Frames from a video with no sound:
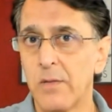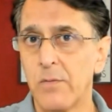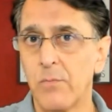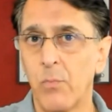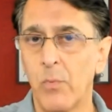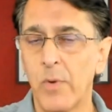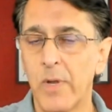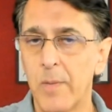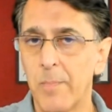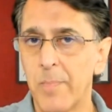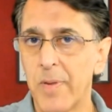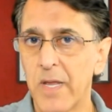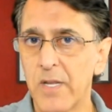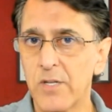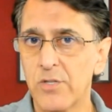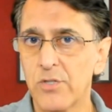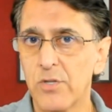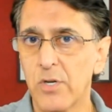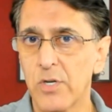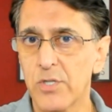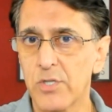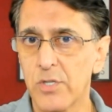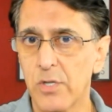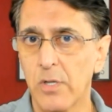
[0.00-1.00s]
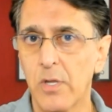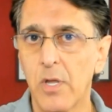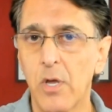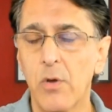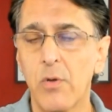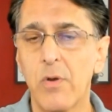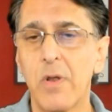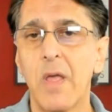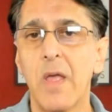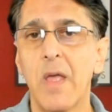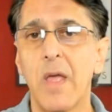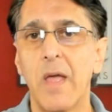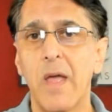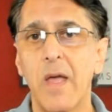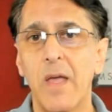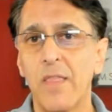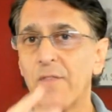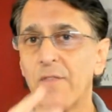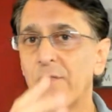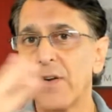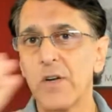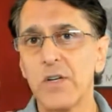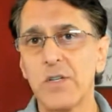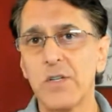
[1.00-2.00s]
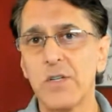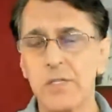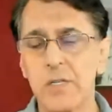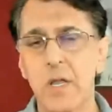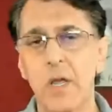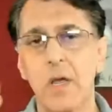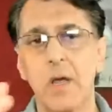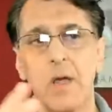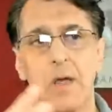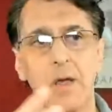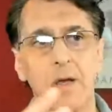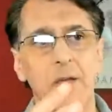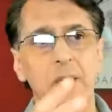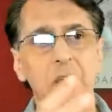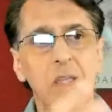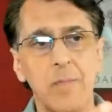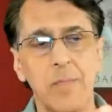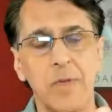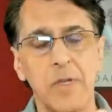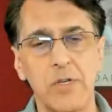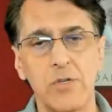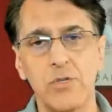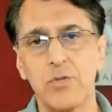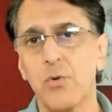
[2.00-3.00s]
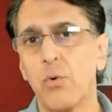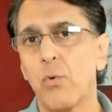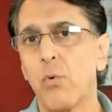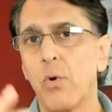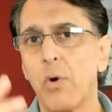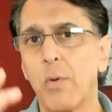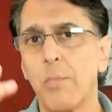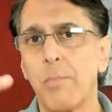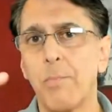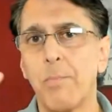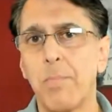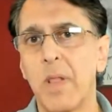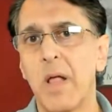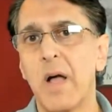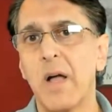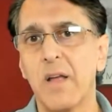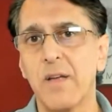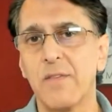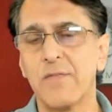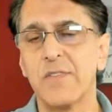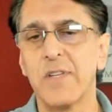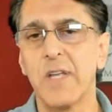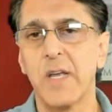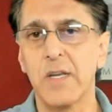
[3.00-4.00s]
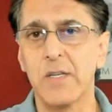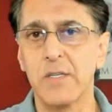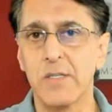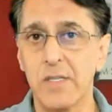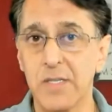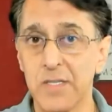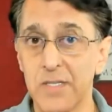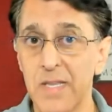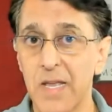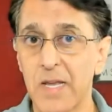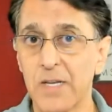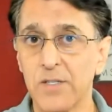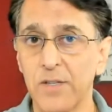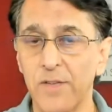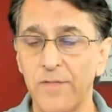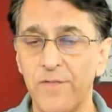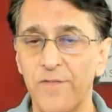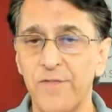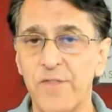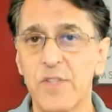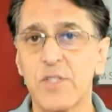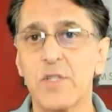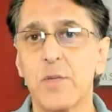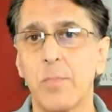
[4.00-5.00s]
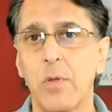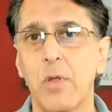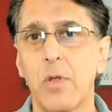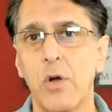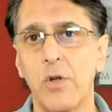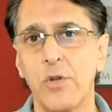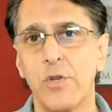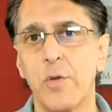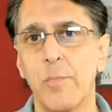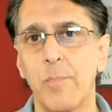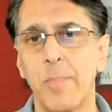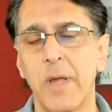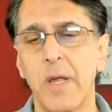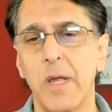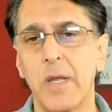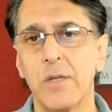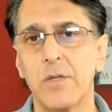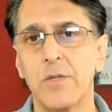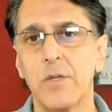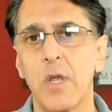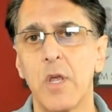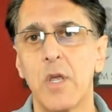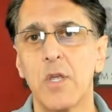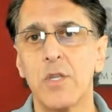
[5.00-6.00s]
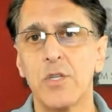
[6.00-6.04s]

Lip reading: when a page starts to load and the first image or block of text that is actually visible on your page.